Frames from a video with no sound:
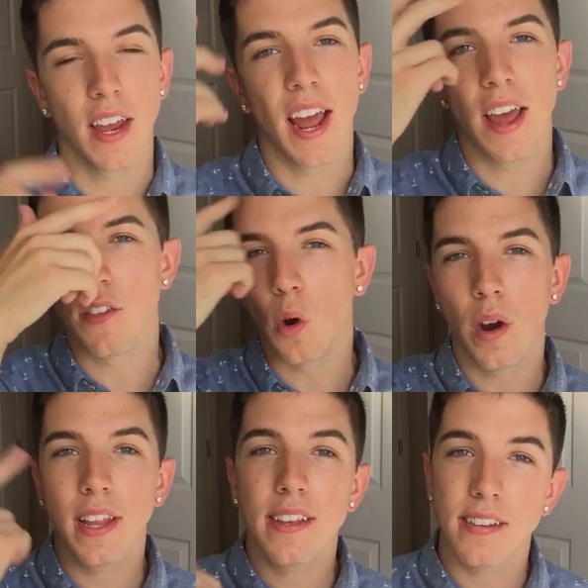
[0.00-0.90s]
I have an
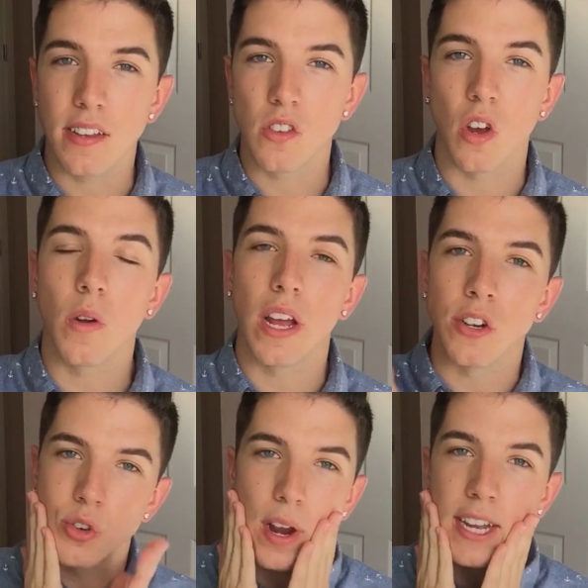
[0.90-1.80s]
oily T-zone
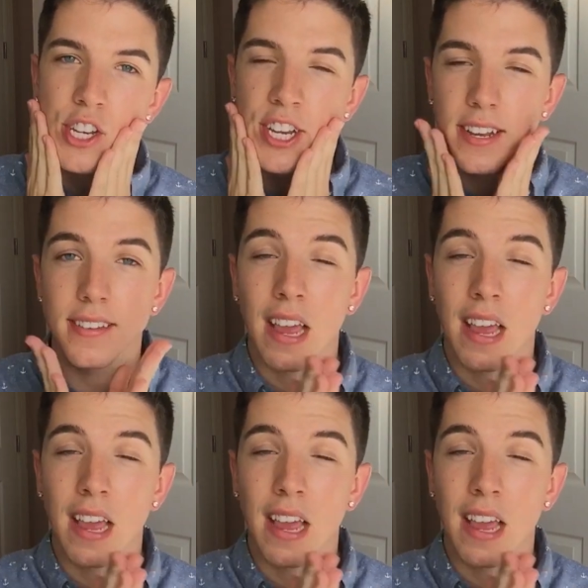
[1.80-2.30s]
and dry cheeks.